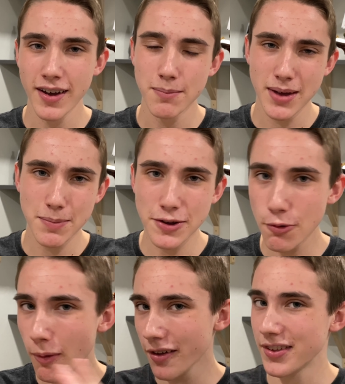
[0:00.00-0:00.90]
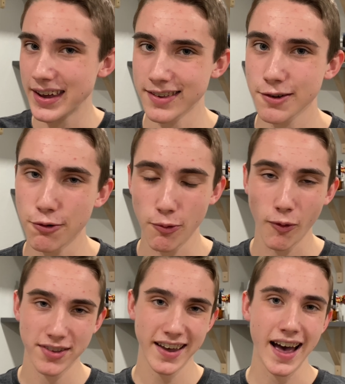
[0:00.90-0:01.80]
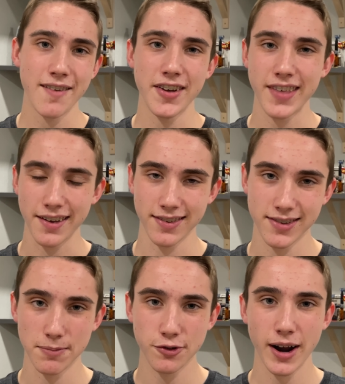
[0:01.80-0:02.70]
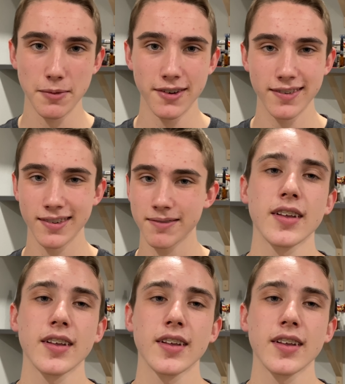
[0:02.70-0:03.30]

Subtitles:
maybe you will think it's cool once I have 1,000 subscribers.